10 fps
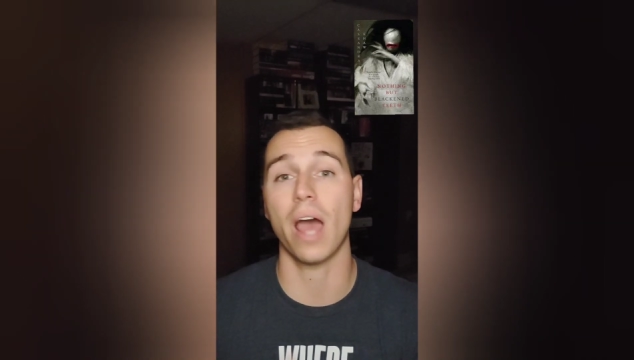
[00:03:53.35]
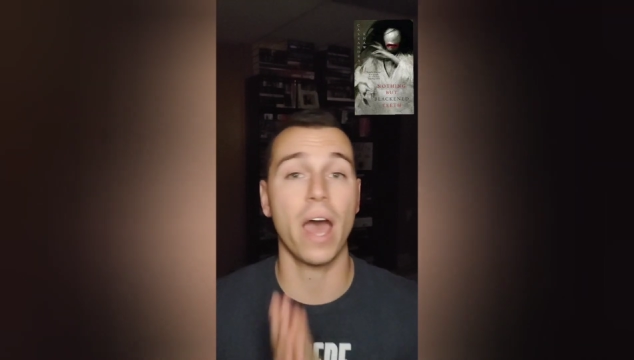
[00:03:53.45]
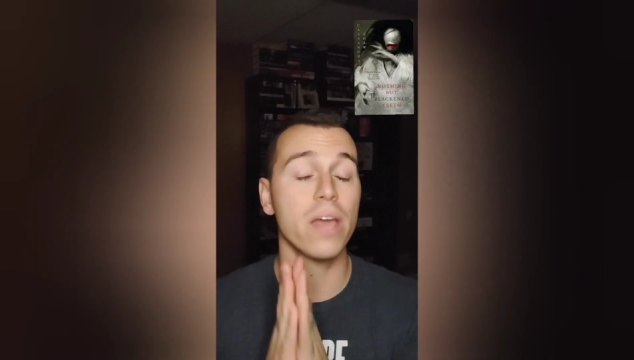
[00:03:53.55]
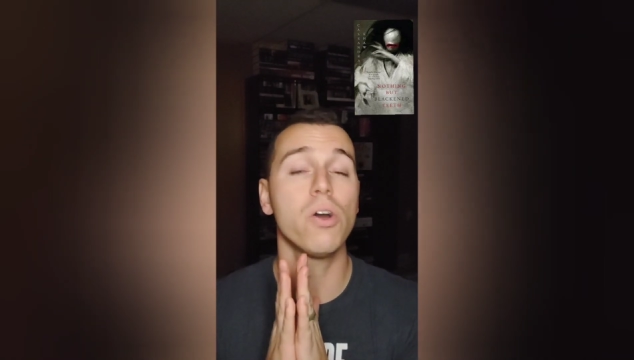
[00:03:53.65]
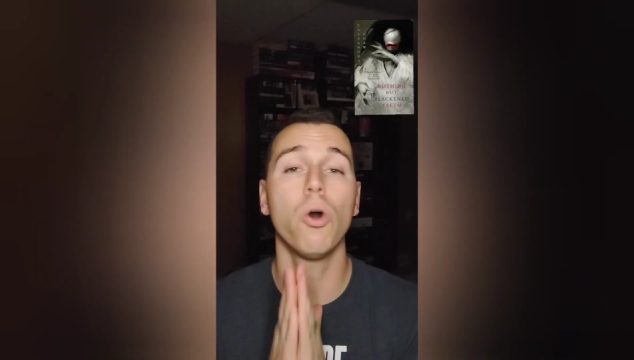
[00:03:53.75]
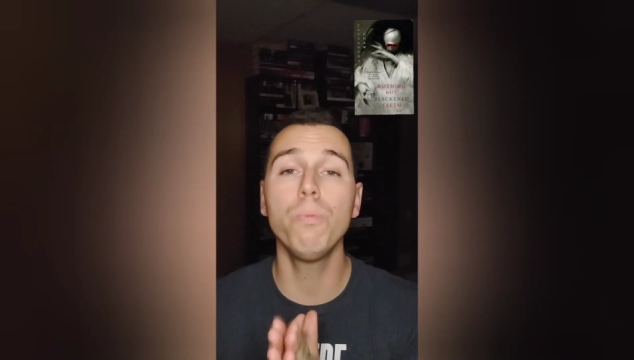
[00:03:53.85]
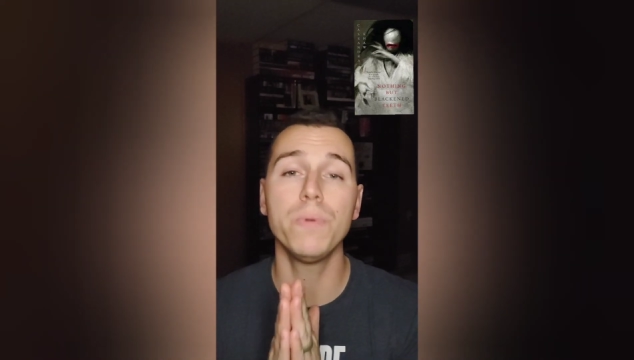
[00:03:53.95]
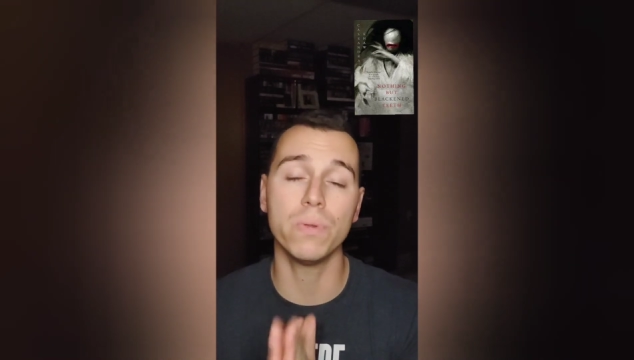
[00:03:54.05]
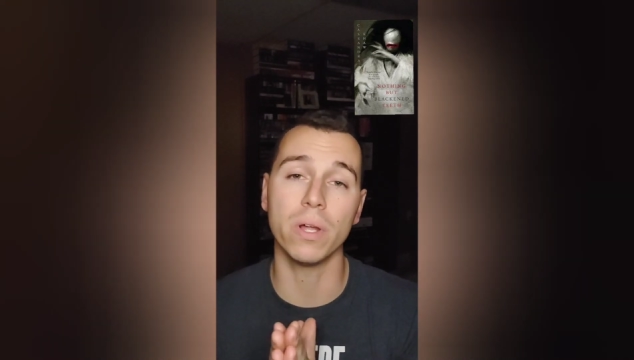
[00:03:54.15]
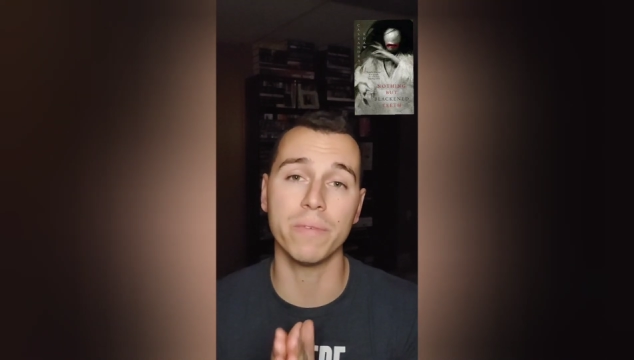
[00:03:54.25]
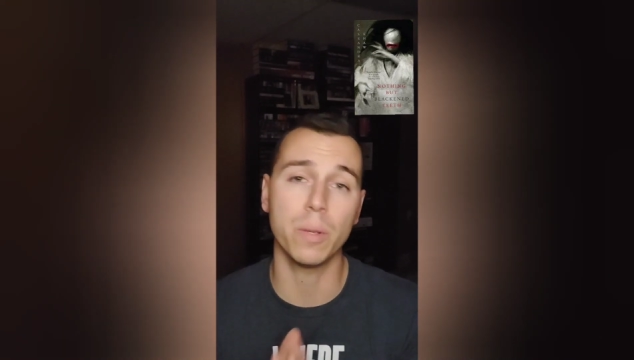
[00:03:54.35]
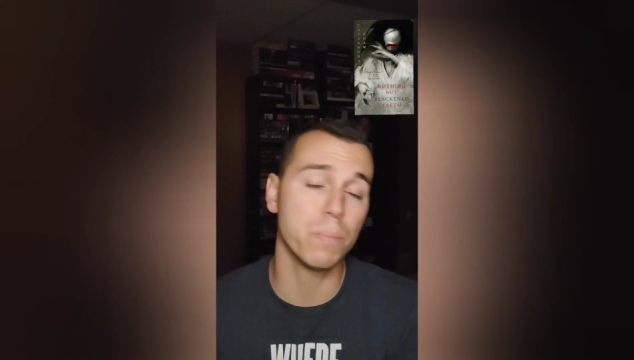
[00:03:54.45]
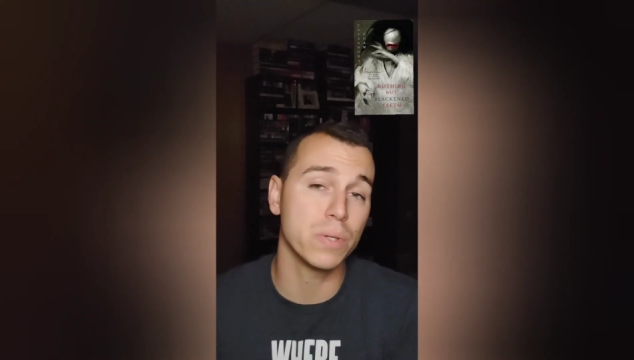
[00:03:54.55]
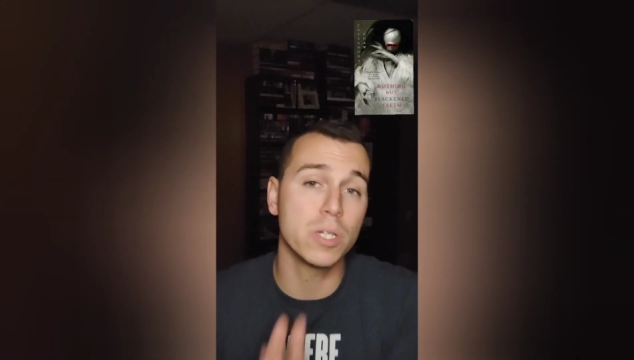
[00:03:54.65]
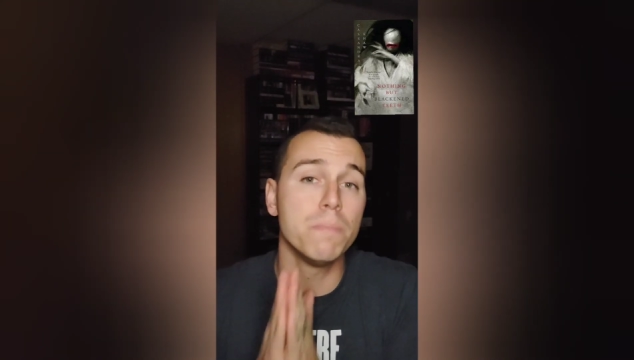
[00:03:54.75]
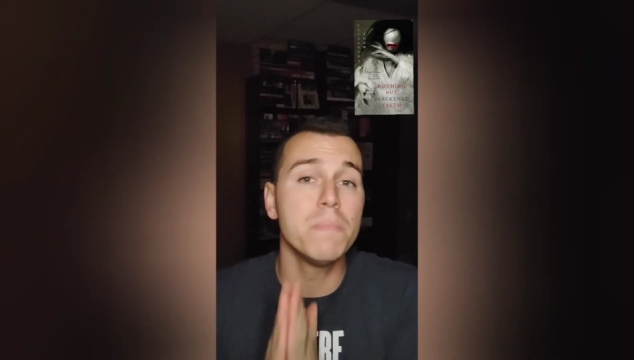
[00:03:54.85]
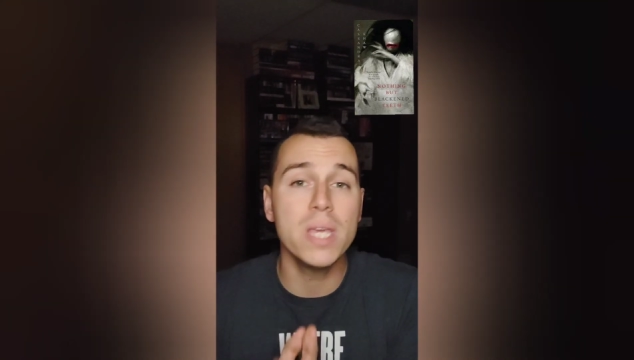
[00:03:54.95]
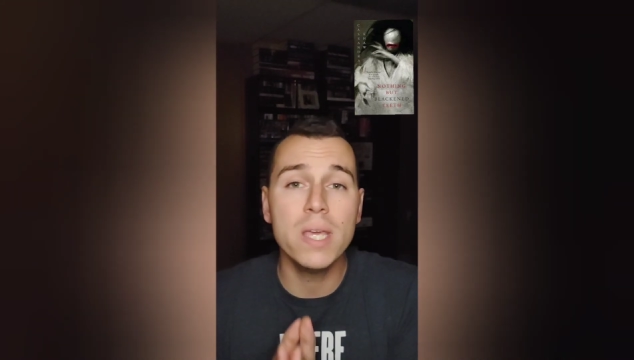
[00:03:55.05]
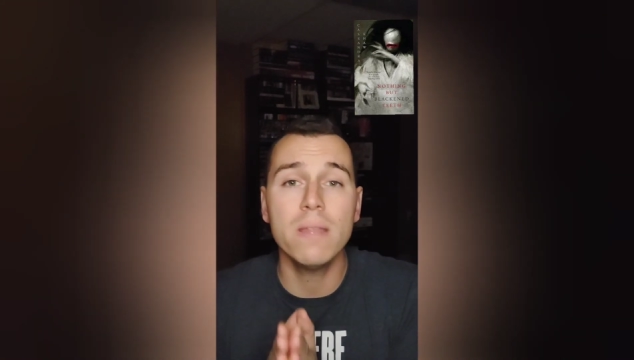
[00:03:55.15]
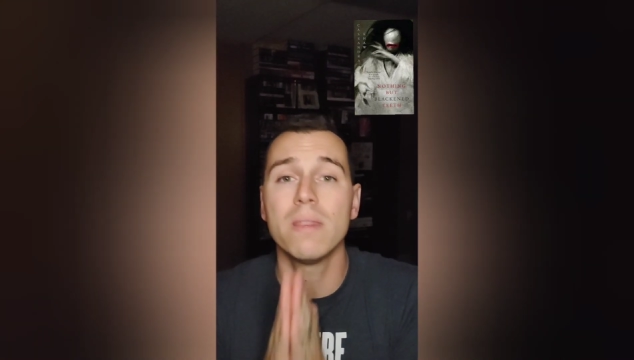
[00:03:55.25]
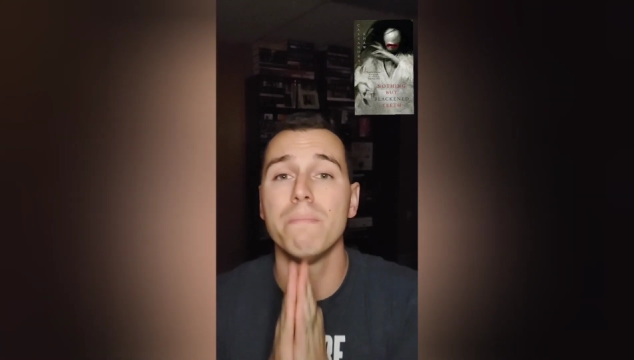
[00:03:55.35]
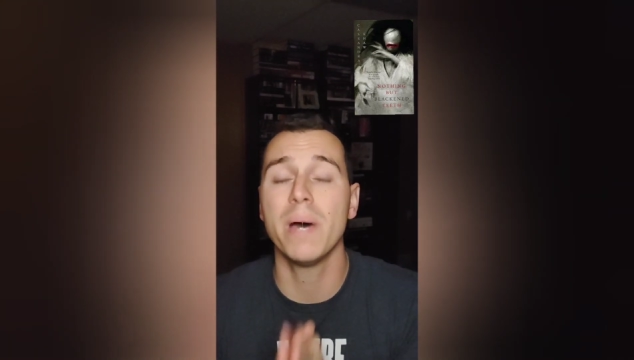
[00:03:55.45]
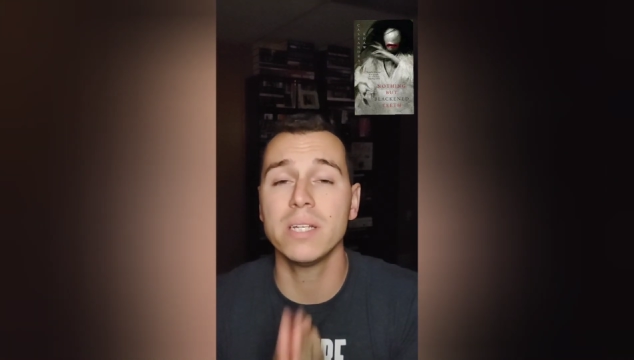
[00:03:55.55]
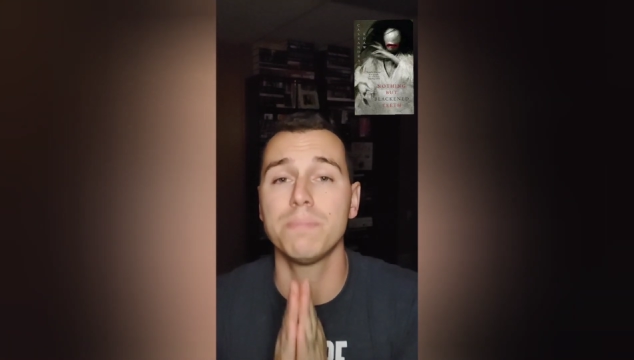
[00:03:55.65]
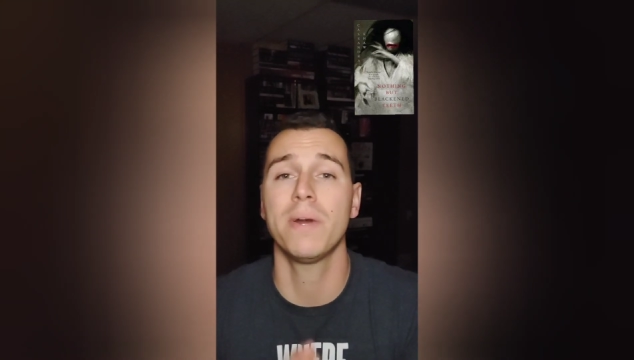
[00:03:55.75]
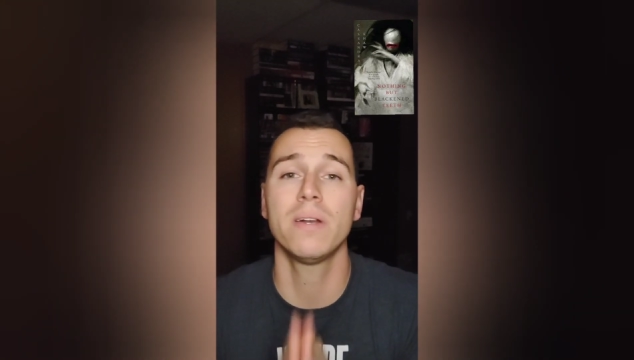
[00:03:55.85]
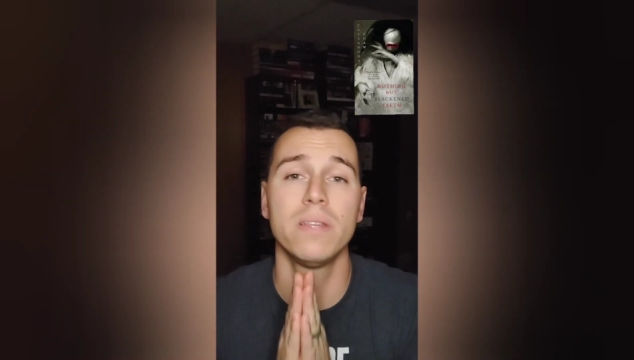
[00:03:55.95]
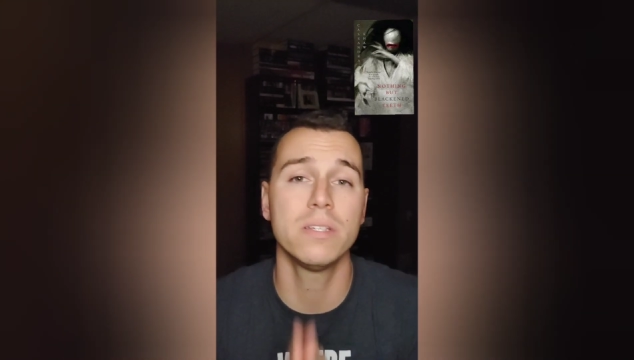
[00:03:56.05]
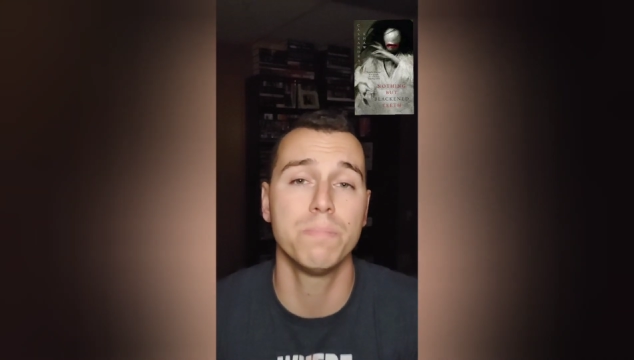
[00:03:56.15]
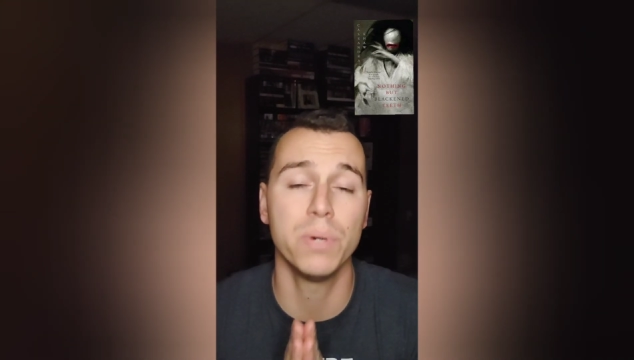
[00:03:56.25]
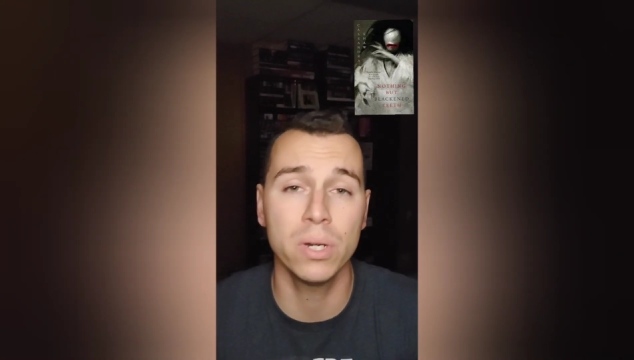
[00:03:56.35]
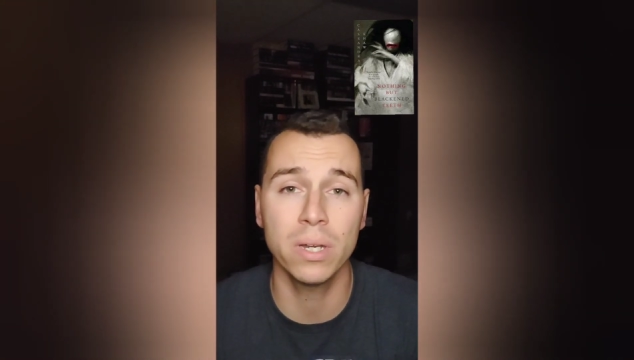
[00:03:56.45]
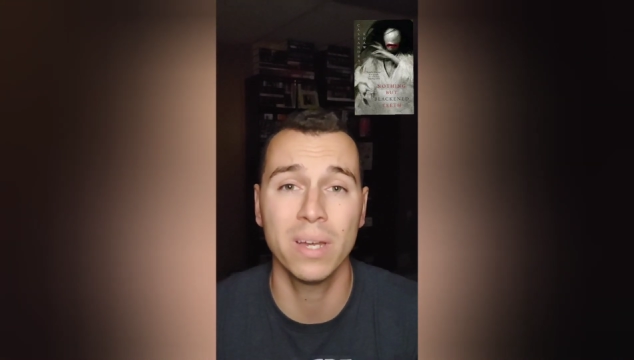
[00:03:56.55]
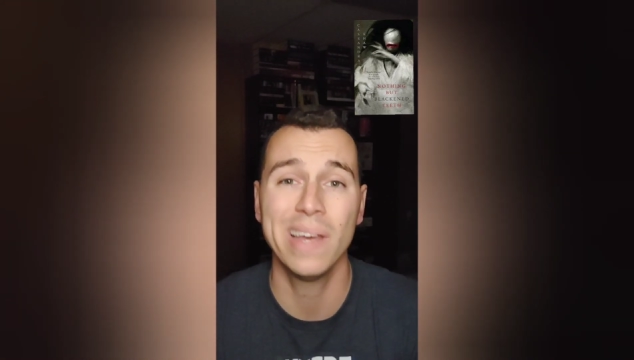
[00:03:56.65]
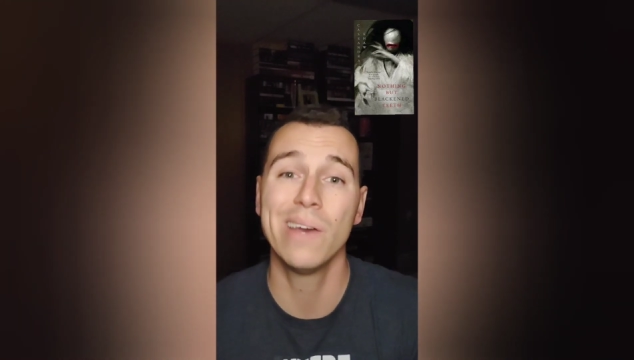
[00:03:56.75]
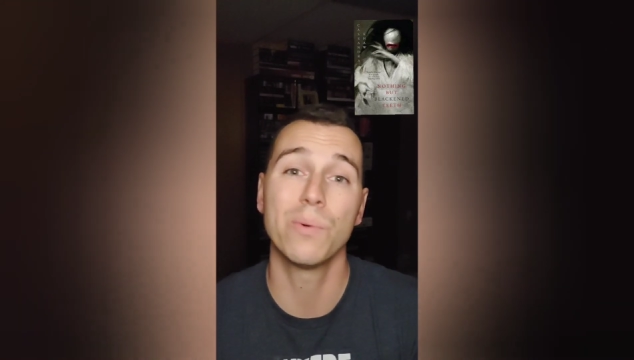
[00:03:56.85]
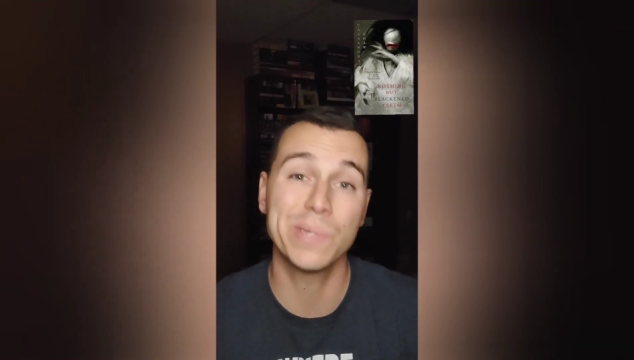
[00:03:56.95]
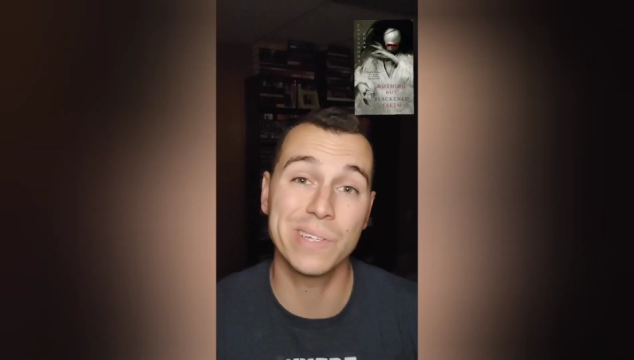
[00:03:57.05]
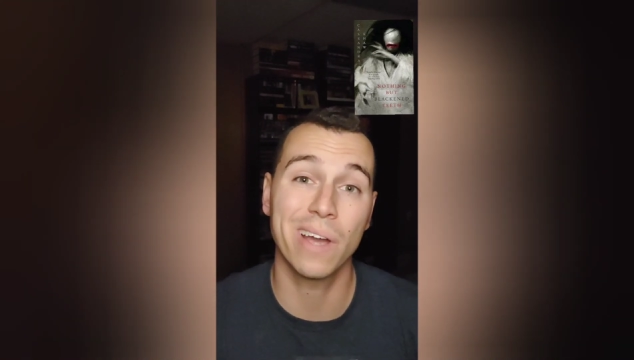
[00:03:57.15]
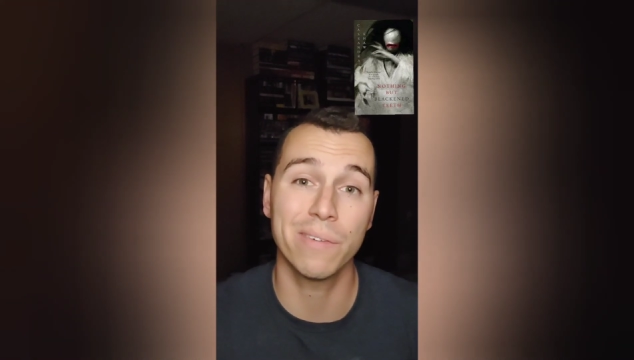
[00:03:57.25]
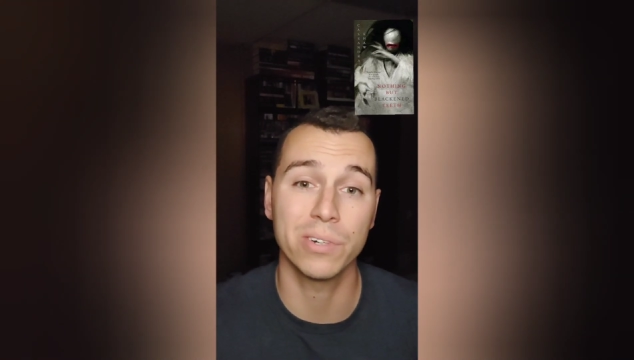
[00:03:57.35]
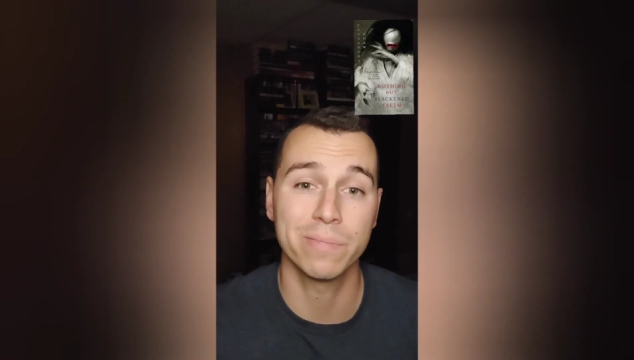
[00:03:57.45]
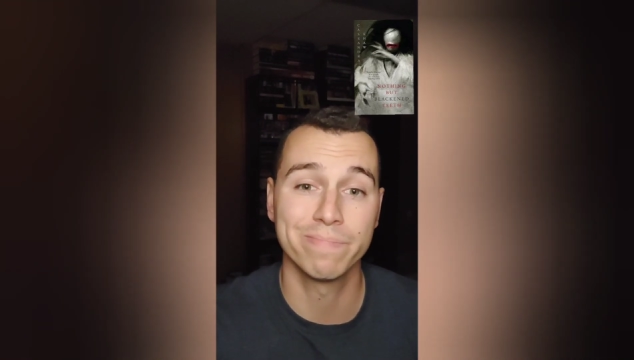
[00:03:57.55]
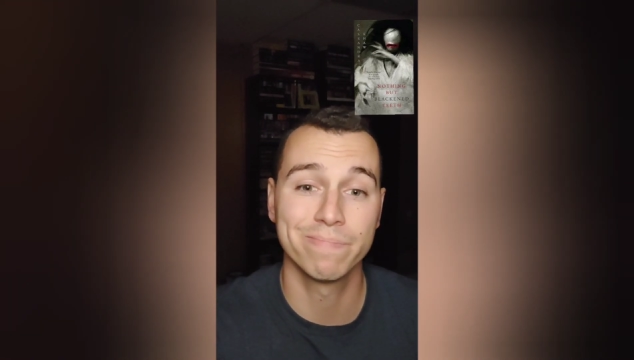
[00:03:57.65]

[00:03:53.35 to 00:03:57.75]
I hope you love it. But to me, the best part of this book was the cover.